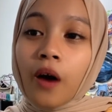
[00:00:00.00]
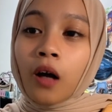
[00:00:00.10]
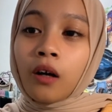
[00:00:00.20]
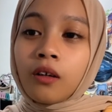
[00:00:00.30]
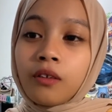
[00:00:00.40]

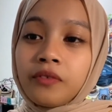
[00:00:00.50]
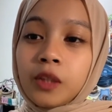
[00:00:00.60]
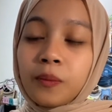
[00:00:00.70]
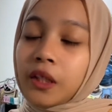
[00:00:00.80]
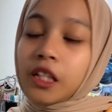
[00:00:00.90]
of
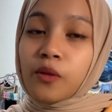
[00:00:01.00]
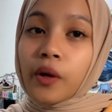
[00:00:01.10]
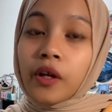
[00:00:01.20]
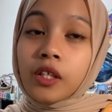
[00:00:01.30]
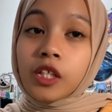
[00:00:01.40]
speaking
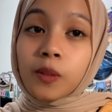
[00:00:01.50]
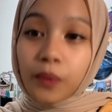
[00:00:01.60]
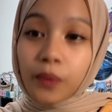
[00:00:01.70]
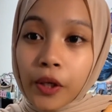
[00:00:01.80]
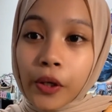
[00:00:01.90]
where the
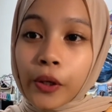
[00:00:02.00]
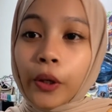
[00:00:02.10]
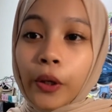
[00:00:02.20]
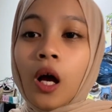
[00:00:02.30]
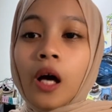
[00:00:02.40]
speaker